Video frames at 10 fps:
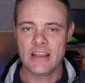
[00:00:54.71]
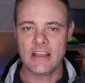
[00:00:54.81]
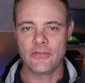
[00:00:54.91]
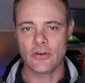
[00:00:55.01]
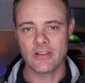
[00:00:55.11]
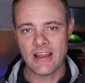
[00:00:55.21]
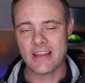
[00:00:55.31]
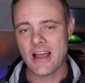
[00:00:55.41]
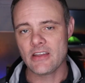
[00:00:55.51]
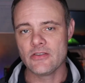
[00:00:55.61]
If you're
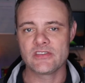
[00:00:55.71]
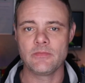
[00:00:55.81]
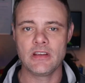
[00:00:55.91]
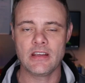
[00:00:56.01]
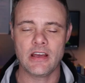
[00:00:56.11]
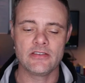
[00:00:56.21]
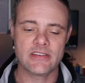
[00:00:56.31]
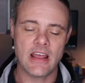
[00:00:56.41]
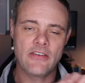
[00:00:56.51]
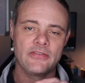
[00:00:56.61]
like I used to be, I
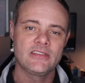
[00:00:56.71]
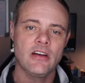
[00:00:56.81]
used to have